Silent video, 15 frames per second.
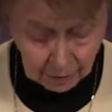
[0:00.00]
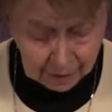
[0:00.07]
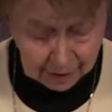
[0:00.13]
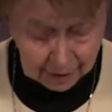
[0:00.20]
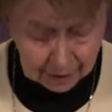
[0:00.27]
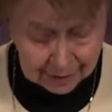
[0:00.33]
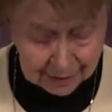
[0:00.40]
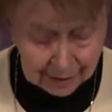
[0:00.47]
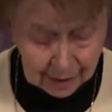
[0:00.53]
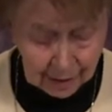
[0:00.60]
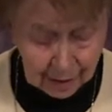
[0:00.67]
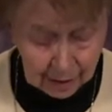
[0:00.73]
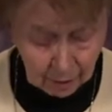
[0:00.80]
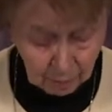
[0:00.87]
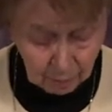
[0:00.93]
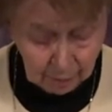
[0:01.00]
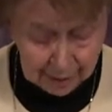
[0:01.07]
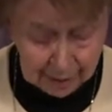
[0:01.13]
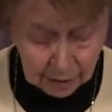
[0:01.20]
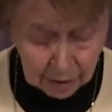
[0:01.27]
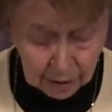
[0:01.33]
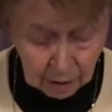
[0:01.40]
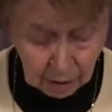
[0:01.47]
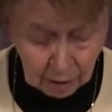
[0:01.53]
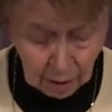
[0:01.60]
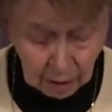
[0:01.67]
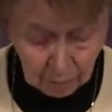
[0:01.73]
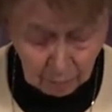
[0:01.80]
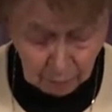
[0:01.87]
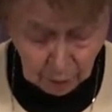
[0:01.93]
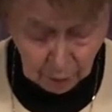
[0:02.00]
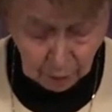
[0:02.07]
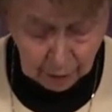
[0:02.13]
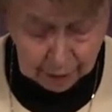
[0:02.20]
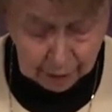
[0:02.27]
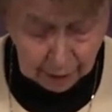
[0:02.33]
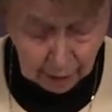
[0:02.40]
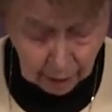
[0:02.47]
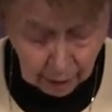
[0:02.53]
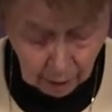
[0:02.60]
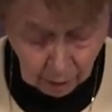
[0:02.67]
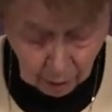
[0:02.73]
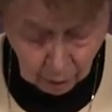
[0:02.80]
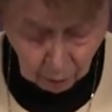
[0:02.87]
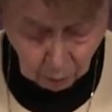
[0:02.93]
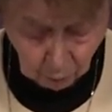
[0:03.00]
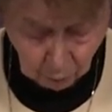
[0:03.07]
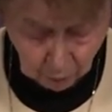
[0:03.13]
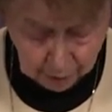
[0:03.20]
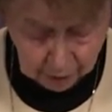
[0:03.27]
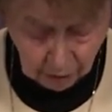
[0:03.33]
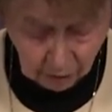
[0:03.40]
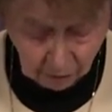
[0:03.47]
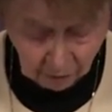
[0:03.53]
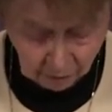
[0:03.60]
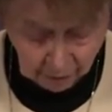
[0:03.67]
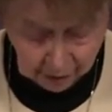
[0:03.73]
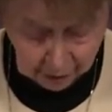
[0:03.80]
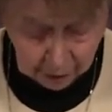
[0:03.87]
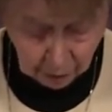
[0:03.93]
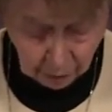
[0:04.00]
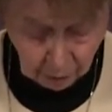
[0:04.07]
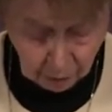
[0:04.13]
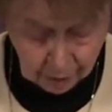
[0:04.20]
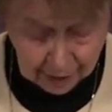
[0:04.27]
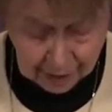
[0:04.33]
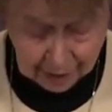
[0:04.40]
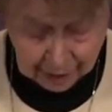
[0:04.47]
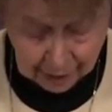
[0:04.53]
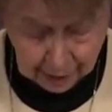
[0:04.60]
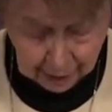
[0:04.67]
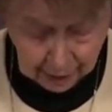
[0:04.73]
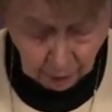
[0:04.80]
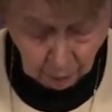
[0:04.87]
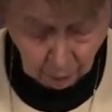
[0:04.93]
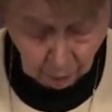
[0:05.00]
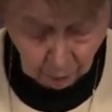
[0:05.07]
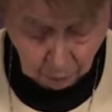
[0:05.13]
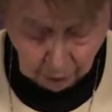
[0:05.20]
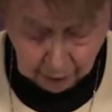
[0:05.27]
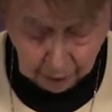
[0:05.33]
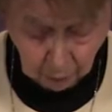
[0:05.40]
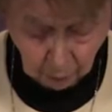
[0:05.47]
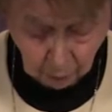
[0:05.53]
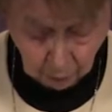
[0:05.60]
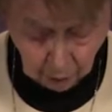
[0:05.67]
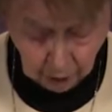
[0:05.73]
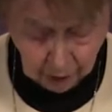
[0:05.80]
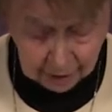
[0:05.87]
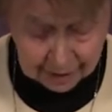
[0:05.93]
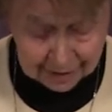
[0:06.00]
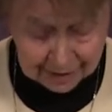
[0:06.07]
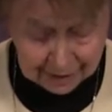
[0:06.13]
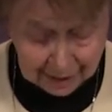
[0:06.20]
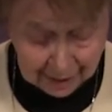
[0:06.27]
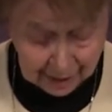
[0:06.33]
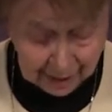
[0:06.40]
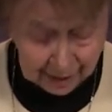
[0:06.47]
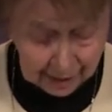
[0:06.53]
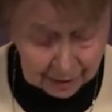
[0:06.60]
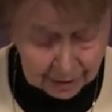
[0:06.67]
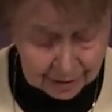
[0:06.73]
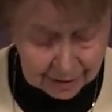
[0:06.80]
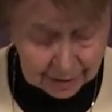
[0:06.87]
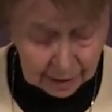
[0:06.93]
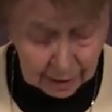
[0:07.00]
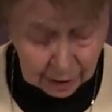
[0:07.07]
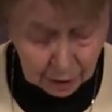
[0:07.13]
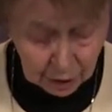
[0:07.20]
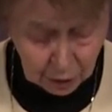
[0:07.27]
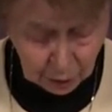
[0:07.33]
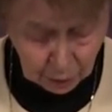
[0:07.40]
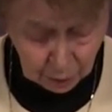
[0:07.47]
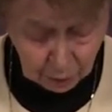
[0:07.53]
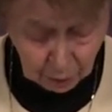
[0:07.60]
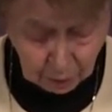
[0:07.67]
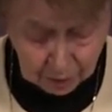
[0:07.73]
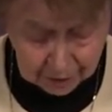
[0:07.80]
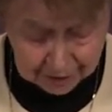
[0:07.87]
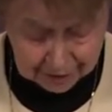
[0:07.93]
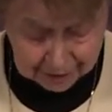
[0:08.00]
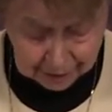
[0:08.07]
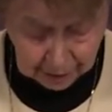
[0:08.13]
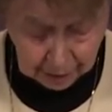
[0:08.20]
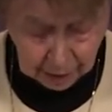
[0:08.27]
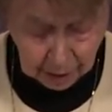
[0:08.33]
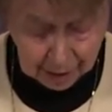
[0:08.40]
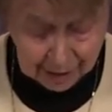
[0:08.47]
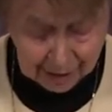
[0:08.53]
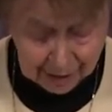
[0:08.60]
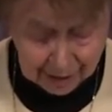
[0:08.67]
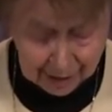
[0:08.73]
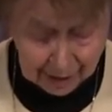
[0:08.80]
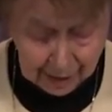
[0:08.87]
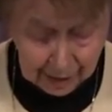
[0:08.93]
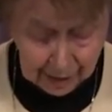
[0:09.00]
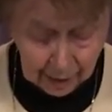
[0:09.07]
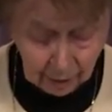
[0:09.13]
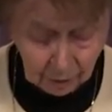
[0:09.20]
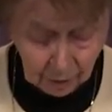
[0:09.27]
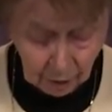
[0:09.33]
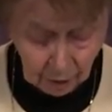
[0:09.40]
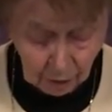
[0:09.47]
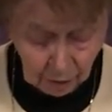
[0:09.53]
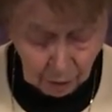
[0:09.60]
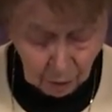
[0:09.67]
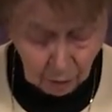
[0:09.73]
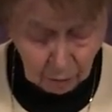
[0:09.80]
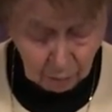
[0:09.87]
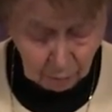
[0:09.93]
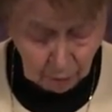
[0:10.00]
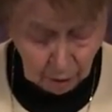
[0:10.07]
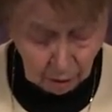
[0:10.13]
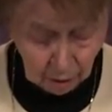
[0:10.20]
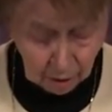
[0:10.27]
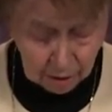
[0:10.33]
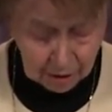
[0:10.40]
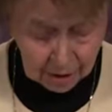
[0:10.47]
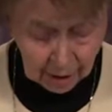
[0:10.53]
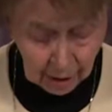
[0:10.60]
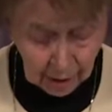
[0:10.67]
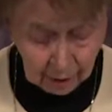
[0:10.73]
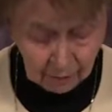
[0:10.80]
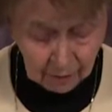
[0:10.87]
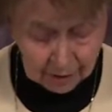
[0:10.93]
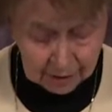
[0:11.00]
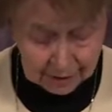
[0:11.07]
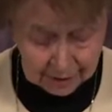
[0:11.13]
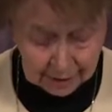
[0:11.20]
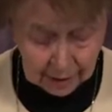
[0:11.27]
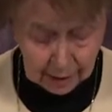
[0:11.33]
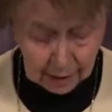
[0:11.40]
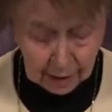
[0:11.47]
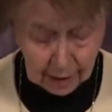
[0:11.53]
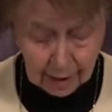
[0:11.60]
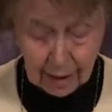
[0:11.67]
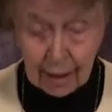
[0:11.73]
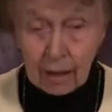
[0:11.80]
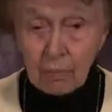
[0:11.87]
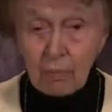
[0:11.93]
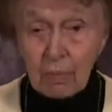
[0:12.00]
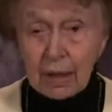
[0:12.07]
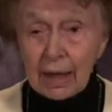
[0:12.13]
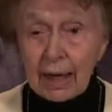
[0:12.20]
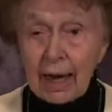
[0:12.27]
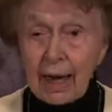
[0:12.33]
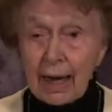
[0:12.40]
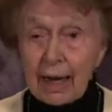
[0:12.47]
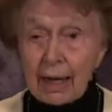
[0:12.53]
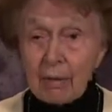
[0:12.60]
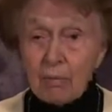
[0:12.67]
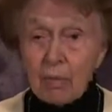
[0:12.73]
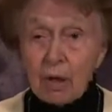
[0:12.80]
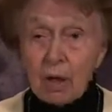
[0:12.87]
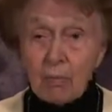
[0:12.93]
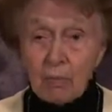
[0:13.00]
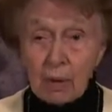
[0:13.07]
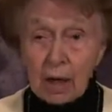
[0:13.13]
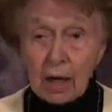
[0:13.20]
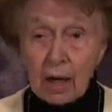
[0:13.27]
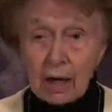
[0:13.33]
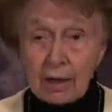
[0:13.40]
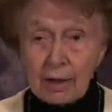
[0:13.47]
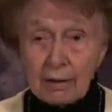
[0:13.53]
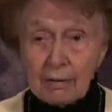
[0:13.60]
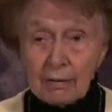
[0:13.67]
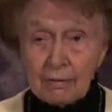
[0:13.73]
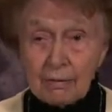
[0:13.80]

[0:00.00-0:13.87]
to this, mountain burning with fire was cast into the sea, and the third part of the sea became blood.